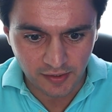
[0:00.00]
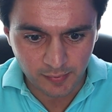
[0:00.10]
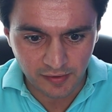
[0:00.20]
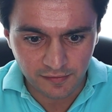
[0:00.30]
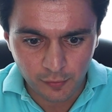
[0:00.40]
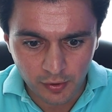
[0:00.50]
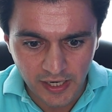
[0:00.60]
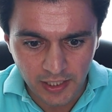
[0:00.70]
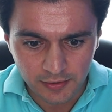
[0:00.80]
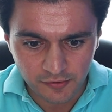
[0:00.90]
I spent
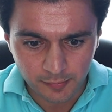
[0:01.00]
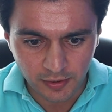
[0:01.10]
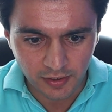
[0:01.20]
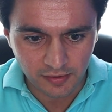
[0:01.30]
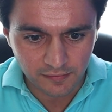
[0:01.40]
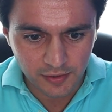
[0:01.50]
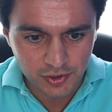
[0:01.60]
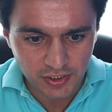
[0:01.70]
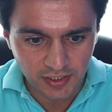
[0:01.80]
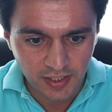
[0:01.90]
$4 per
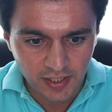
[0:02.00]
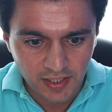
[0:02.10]
conversion,